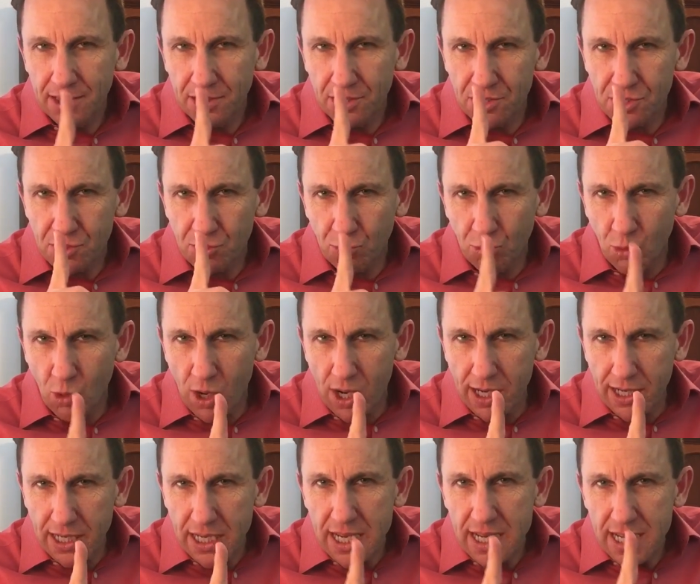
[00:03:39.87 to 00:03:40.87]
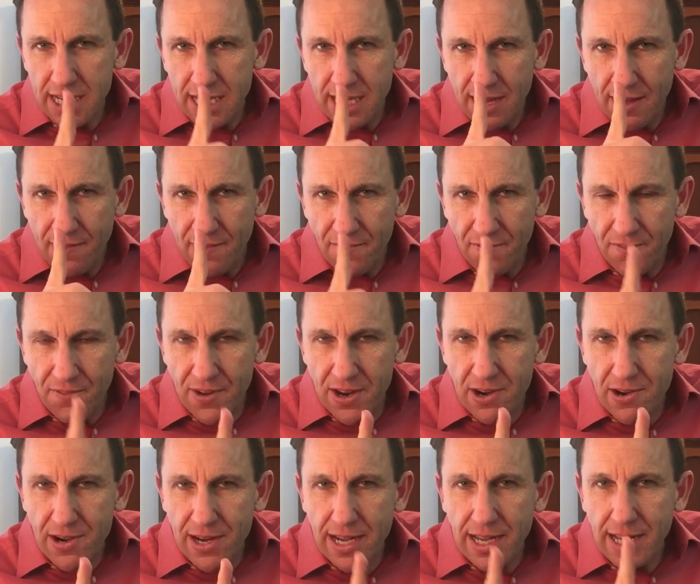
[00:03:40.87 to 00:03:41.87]
There's one
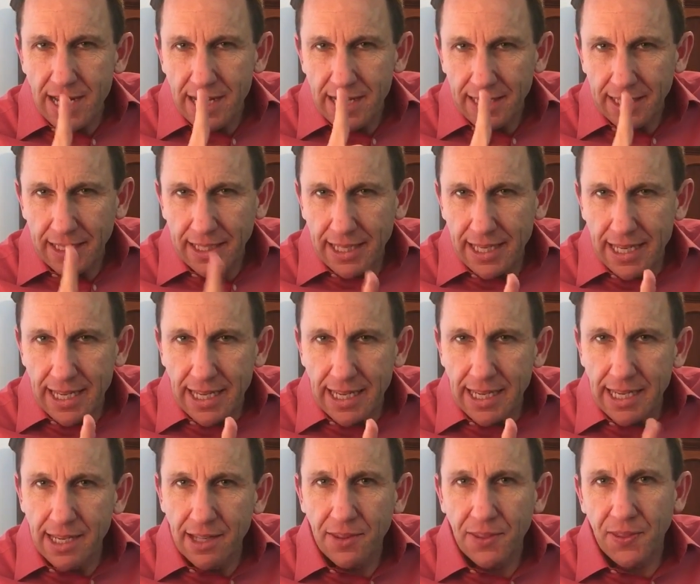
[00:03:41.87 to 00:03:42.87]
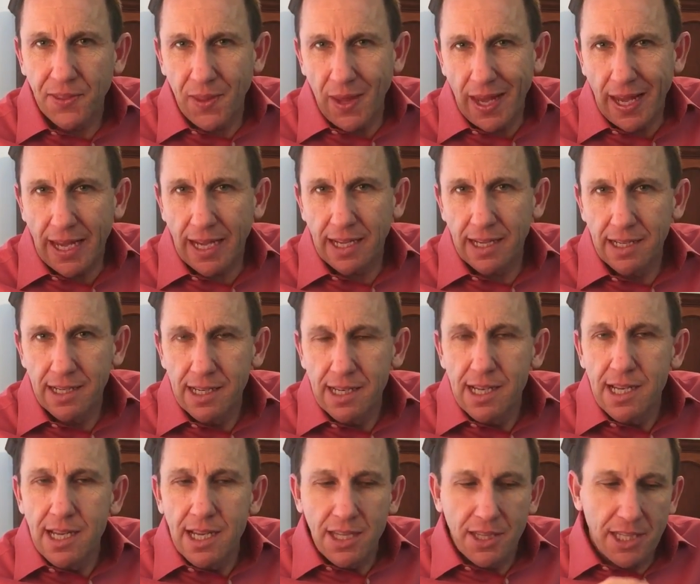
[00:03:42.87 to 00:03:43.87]
very key thing
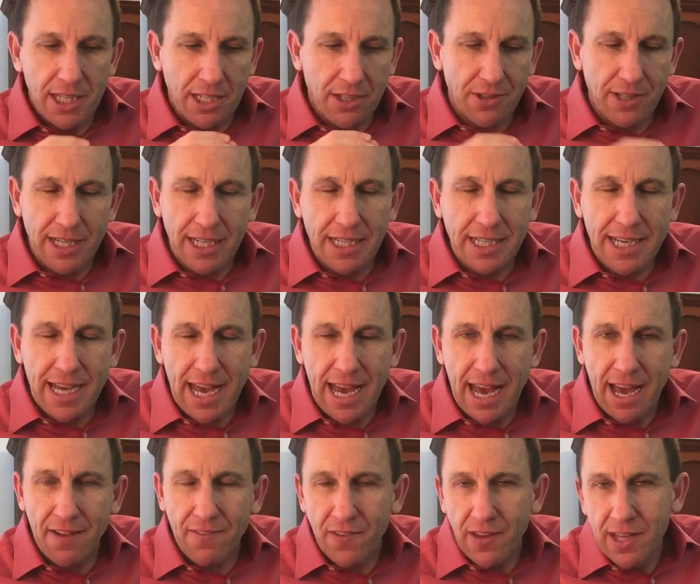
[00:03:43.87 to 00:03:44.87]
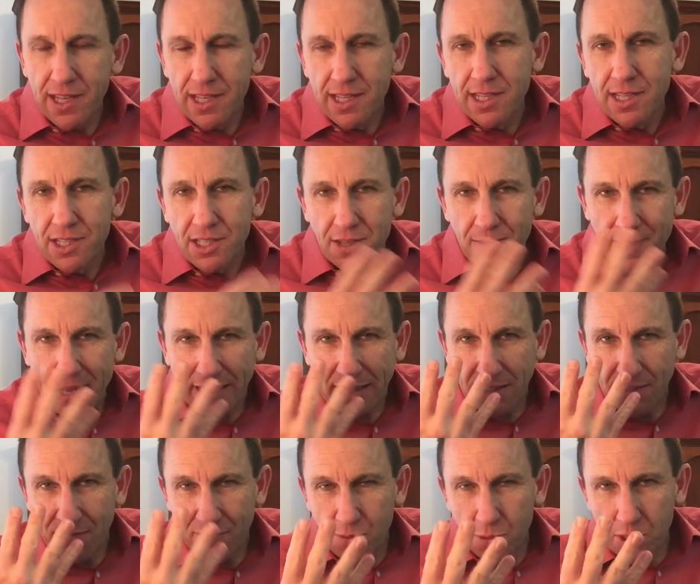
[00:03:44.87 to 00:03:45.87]
that you need to have to
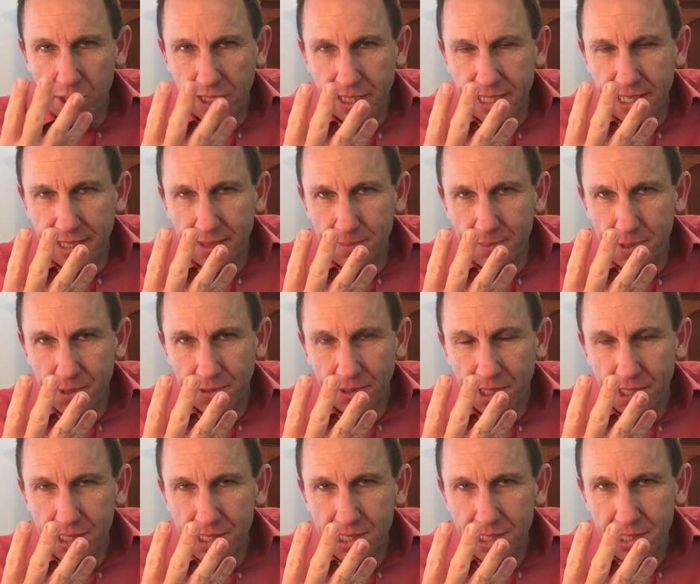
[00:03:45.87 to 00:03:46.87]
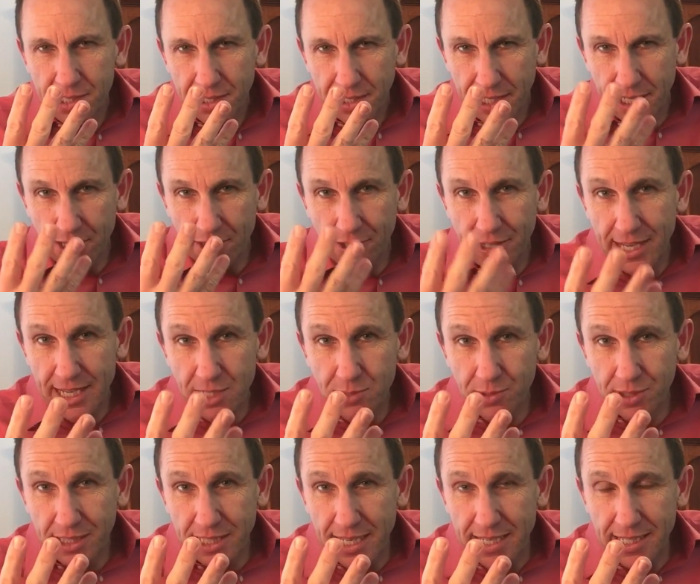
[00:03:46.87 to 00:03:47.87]
make the 4 key components. Can you guess
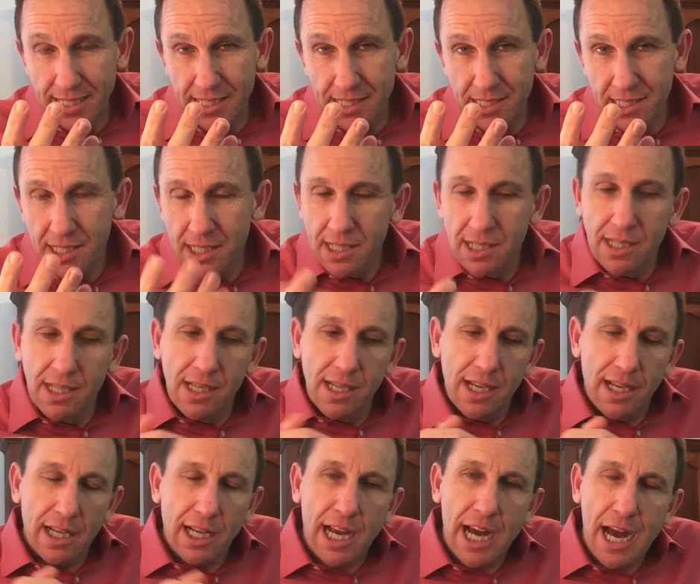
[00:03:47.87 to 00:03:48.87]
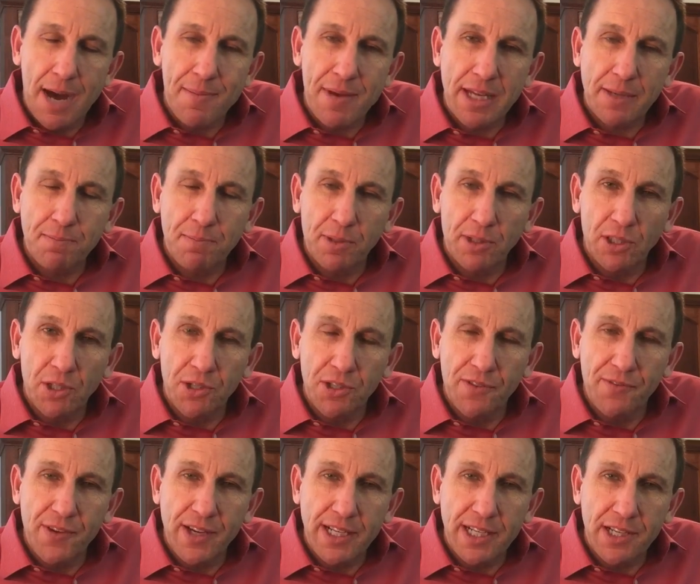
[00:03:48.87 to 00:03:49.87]
what that is? Comment below
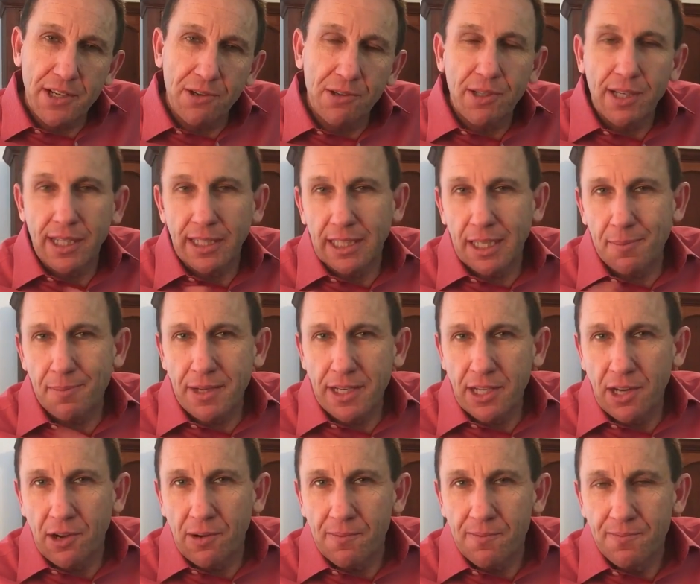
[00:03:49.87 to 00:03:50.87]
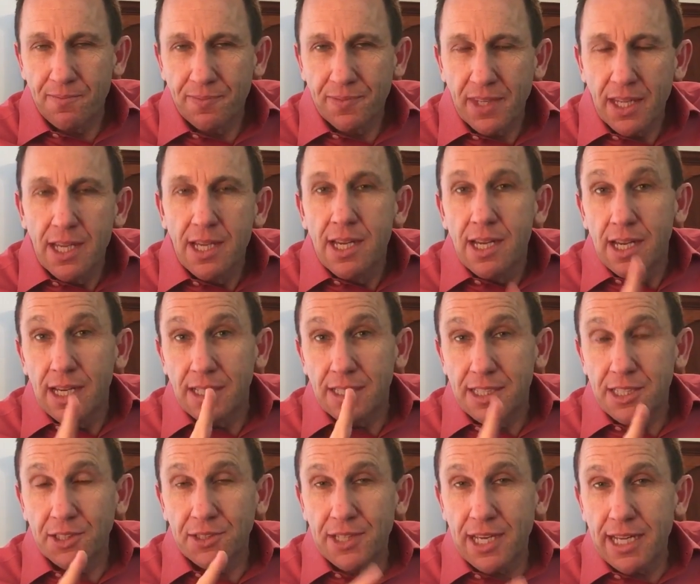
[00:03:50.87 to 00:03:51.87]
the video and let me know.
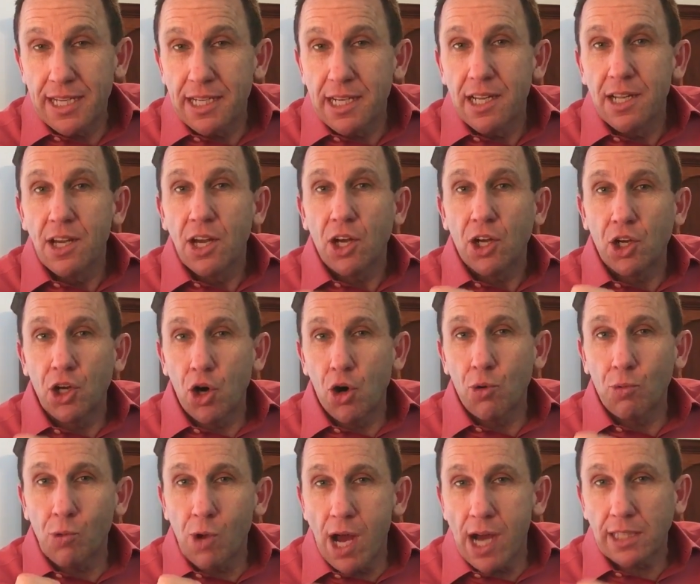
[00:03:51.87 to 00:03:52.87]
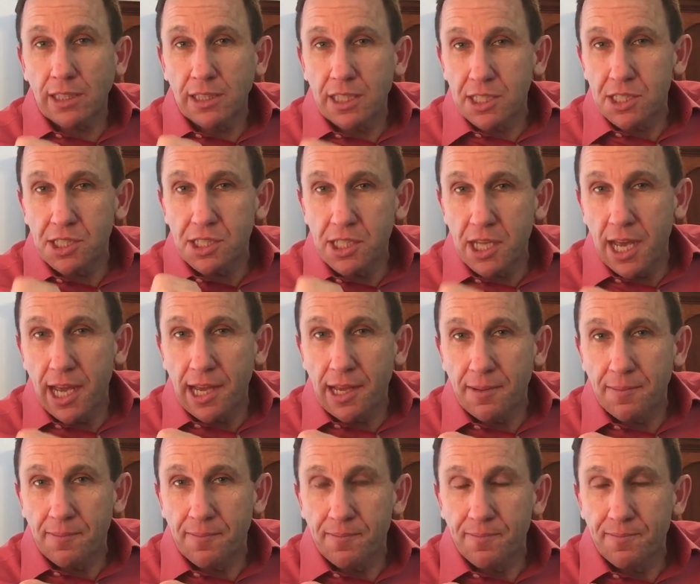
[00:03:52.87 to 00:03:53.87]
Until then, go rock this day.